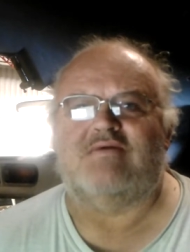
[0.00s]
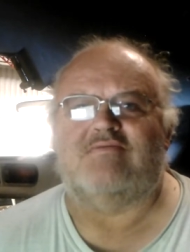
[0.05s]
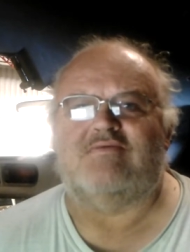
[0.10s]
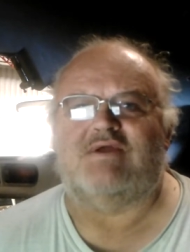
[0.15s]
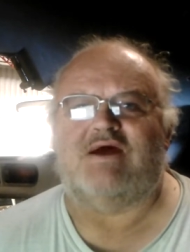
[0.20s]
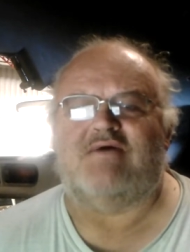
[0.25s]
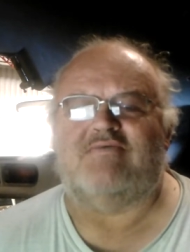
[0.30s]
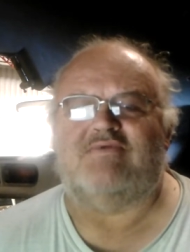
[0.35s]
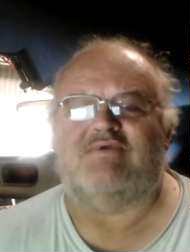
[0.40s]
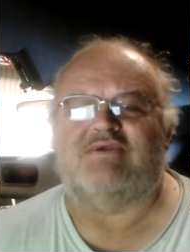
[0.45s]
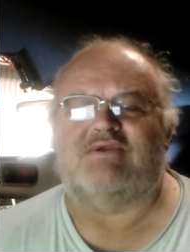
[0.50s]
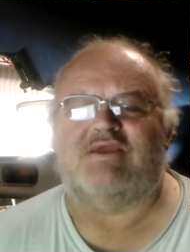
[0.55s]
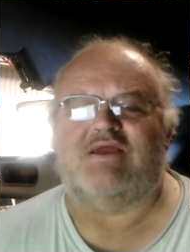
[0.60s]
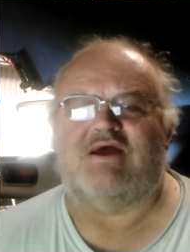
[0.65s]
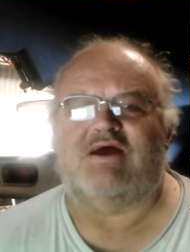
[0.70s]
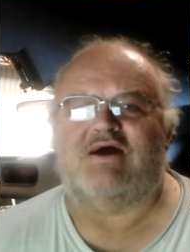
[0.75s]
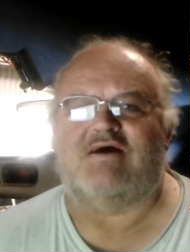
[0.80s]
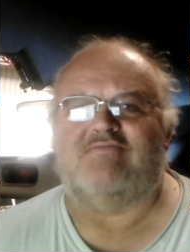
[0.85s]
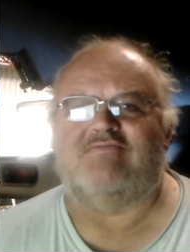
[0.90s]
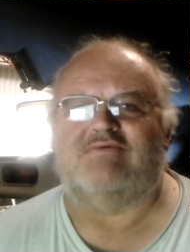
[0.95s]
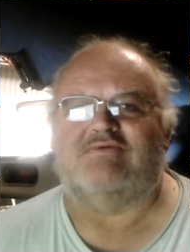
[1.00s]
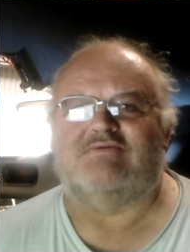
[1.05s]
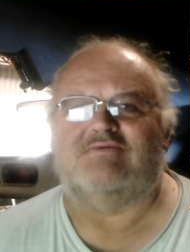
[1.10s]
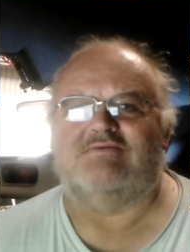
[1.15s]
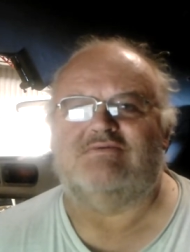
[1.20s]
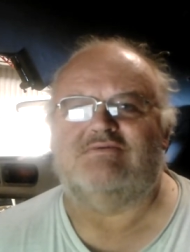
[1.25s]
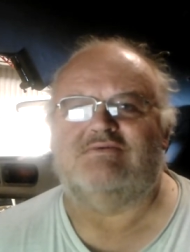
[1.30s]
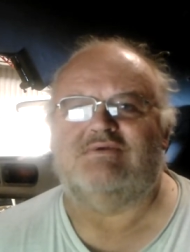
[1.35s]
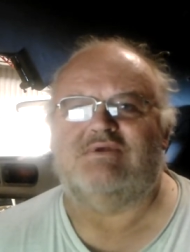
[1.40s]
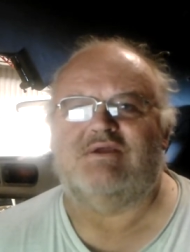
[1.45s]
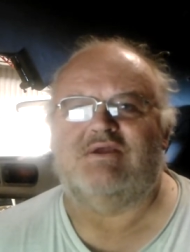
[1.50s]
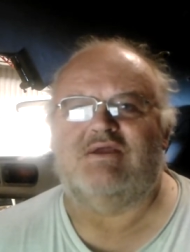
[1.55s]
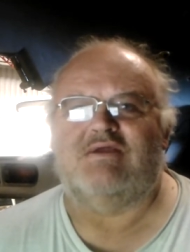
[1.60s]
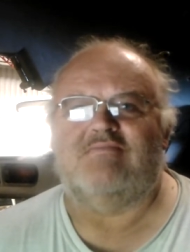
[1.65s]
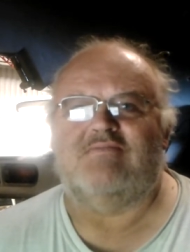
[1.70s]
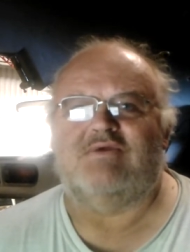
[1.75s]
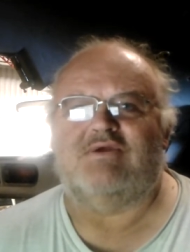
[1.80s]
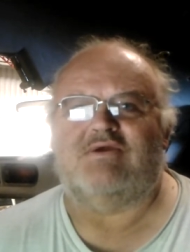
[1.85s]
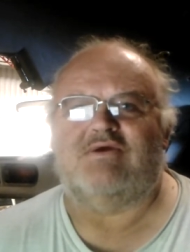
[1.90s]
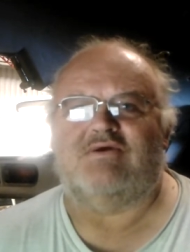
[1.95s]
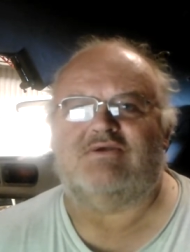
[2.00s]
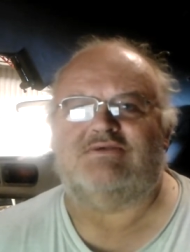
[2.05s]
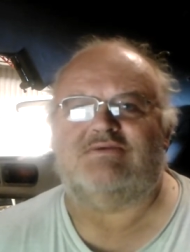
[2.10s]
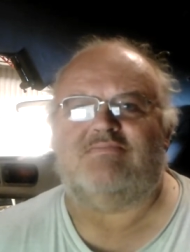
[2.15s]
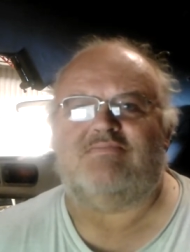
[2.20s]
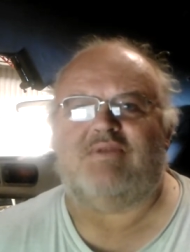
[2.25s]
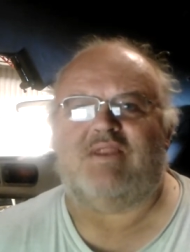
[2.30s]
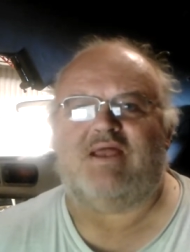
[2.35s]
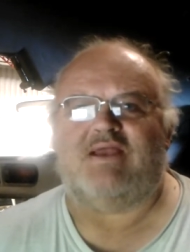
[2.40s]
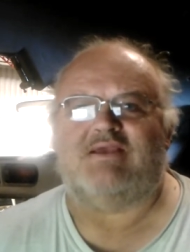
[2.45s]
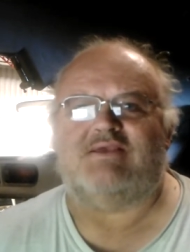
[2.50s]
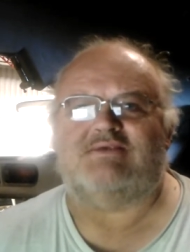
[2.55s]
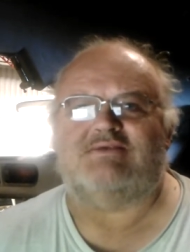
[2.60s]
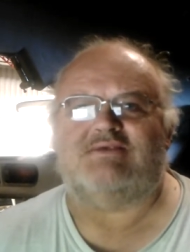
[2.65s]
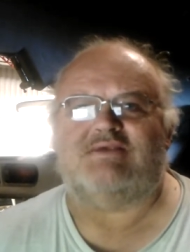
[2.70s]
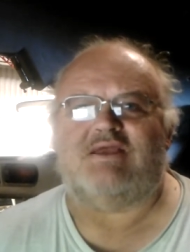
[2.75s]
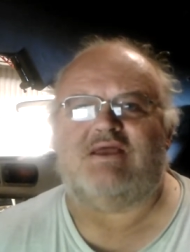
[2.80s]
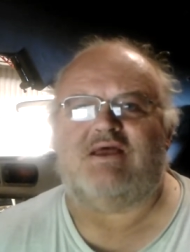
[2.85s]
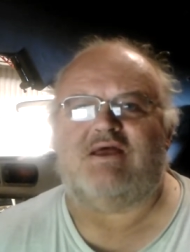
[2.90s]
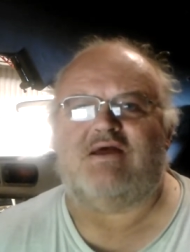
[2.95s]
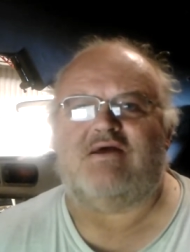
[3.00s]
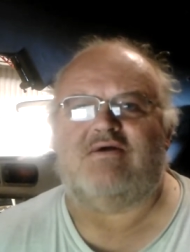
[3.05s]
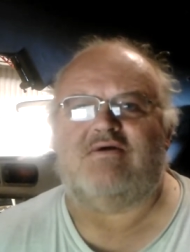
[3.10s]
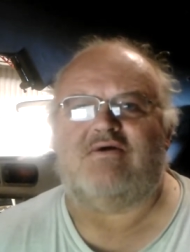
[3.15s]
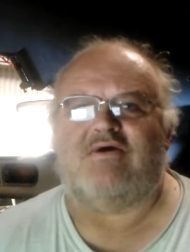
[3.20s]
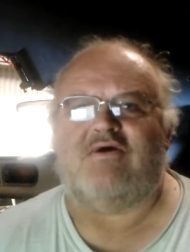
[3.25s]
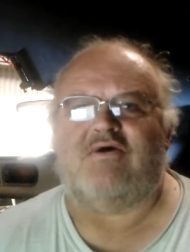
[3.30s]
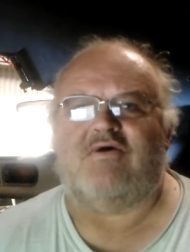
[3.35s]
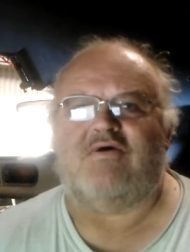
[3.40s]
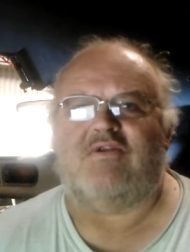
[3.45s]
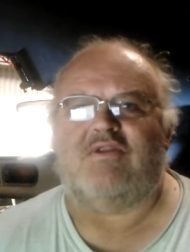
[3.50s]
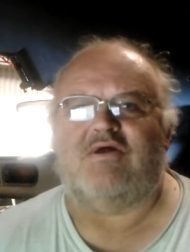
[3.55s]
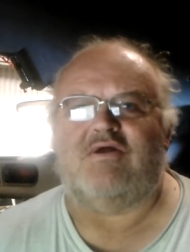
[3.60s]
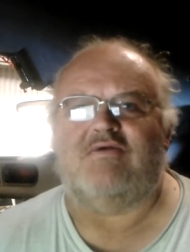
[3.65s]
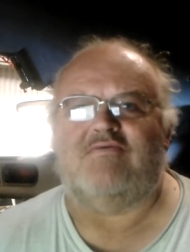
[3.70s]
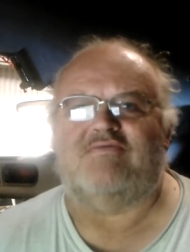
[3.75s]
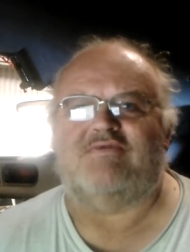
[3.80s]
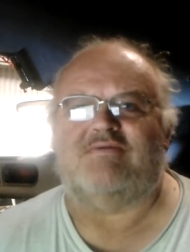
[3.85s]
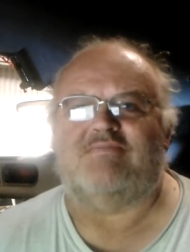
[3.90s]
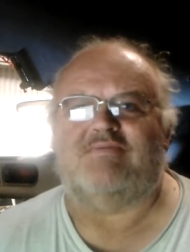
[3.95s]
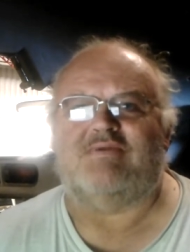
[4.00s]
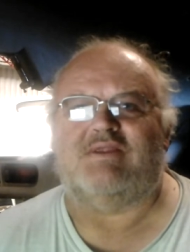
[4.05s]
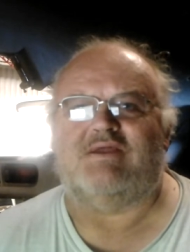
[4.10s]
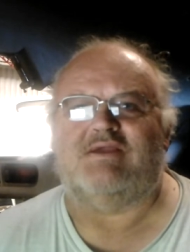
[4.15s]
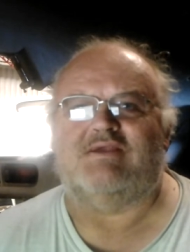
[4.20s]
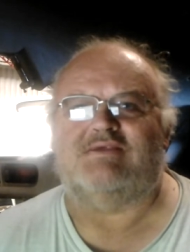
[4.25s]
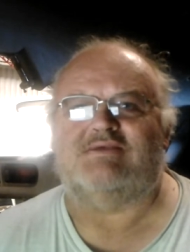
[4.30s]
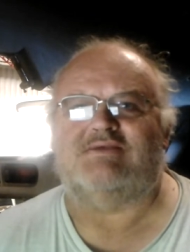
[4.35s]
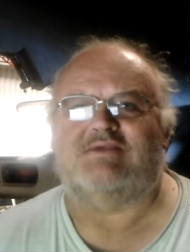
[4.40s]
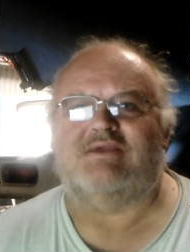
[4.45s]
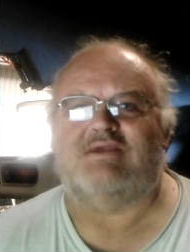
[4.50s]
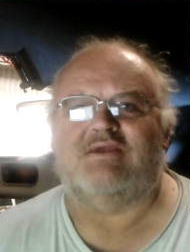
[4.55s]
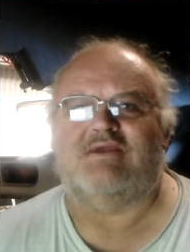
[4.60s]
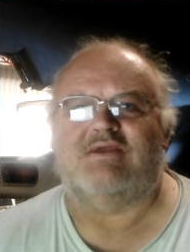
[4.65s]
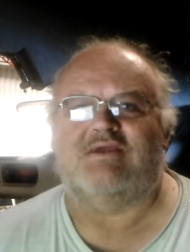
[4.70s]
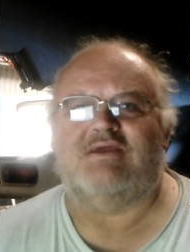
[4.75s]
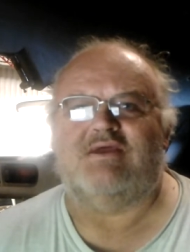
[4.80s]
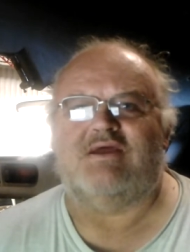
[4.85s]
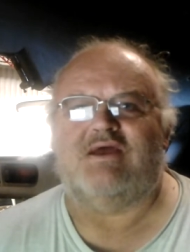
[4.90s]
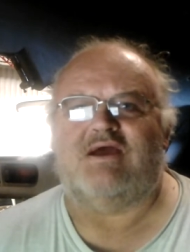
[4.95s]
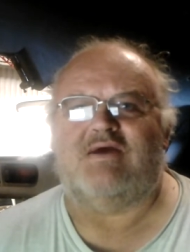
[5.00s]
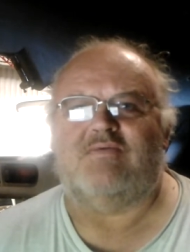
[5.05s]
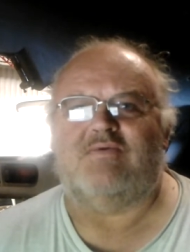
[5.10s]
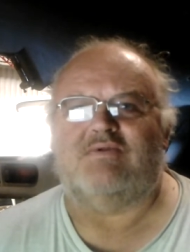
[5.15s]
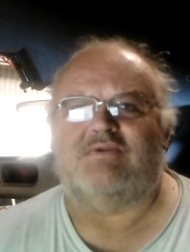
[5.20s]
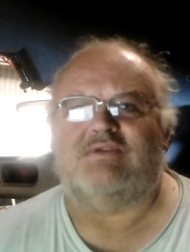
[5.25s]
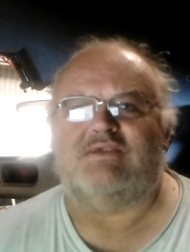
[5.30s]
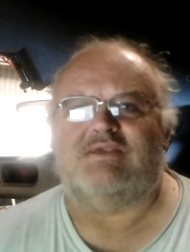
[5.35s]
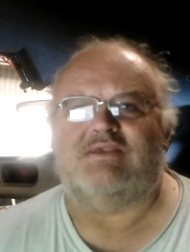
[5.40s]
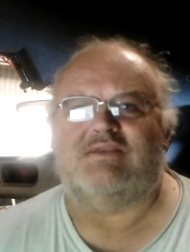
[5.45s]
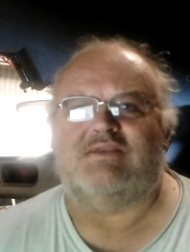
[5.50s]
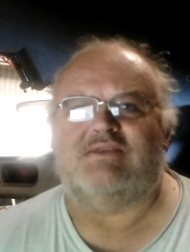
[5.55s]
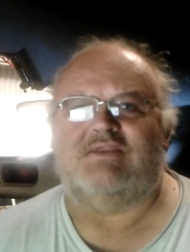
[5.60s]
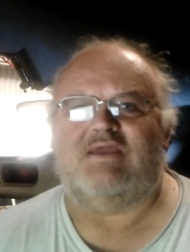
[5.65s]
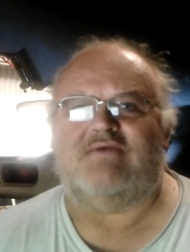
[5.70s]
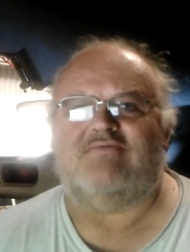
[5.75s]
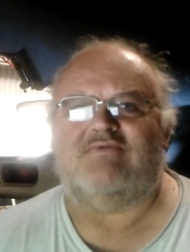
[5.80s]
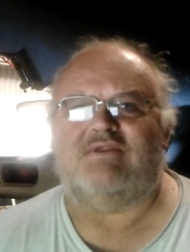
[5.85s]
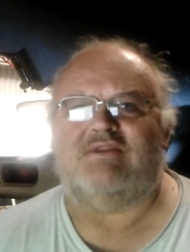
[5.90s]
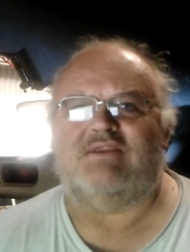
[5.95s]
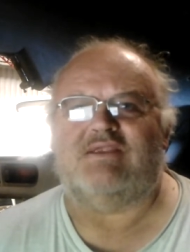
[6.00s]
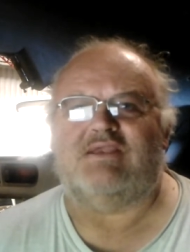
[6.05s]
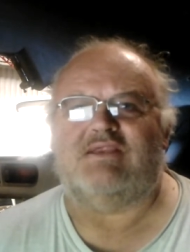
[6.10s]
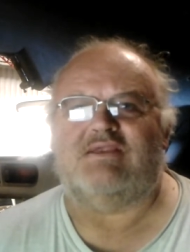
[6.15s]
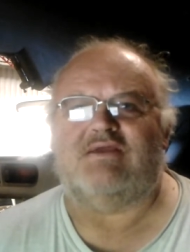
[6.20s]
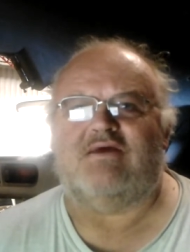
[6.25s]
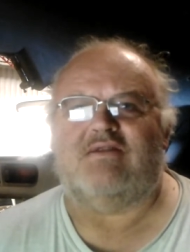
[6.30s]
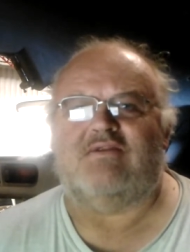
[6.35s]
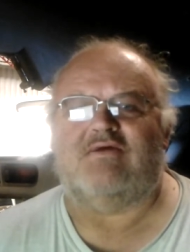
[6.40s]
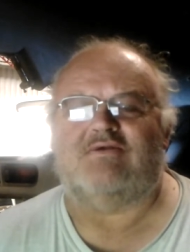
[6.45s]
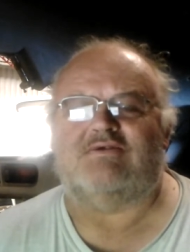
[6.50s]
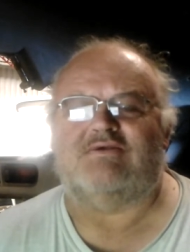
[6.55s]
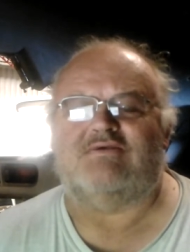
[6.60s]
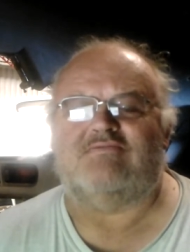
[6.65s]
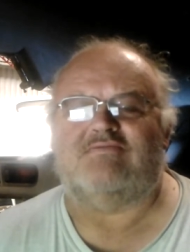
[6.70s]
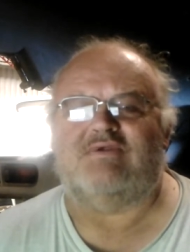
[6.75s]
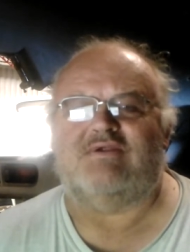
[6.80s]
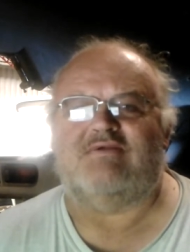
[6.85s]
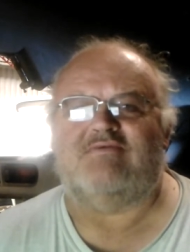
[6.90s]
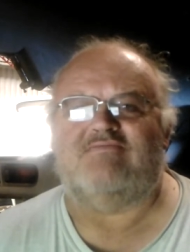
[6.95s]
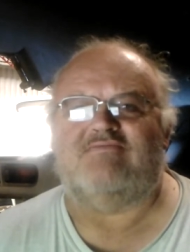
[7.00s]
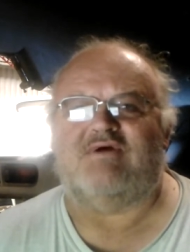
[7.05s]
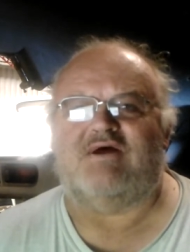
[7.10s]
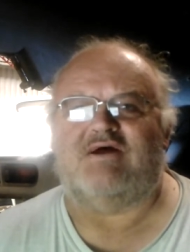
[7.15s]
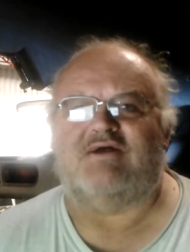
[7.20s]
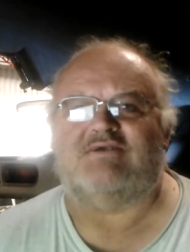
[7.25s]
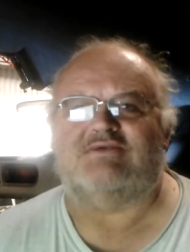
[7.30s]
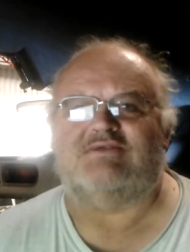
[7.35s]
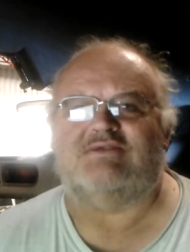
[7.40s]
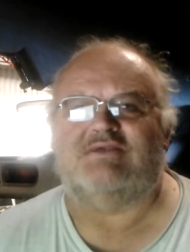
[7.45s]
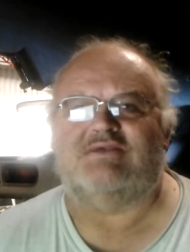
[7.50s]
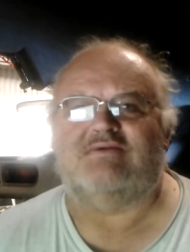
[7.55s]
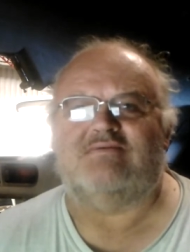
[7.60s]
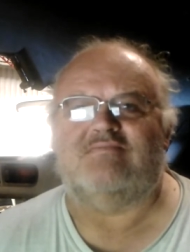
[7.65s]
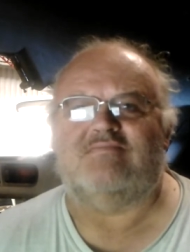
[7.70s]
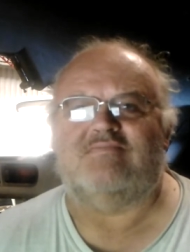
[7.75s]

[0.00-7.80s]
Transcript: rather than carbon, because the planks are all over the place and will definitely need a lot of refastening.